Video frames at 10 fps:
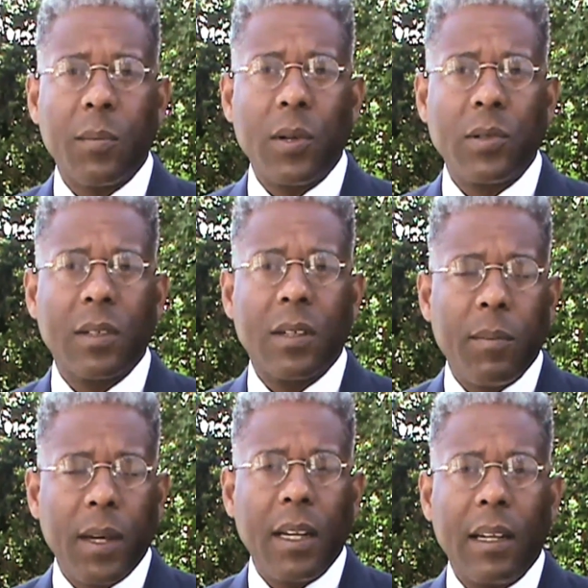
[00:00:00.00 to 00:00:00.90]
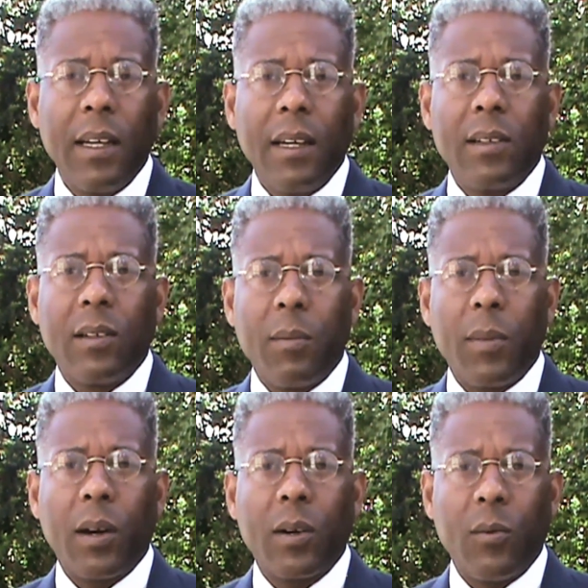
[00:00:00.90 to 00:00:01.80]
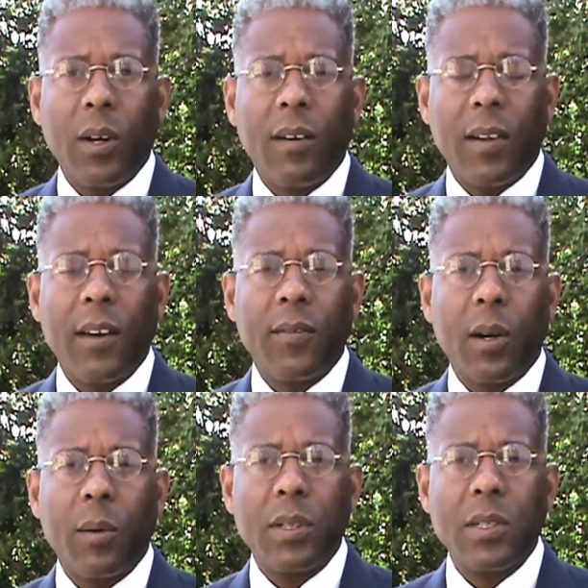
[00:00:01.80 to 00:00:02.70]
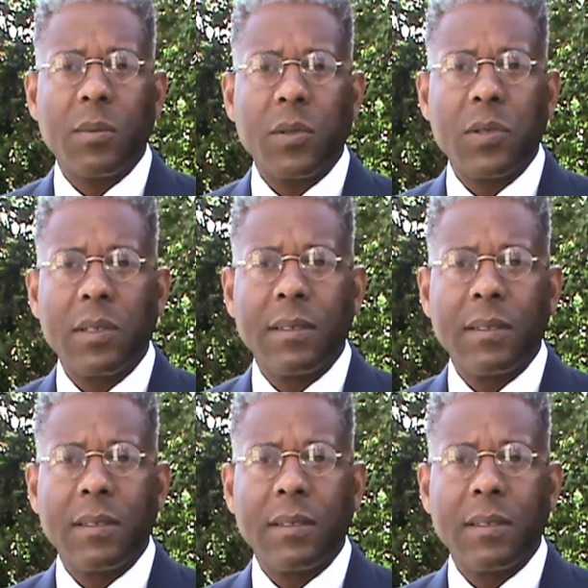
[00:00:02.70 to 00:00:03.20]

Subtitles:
person committed to the American way of life and our principles.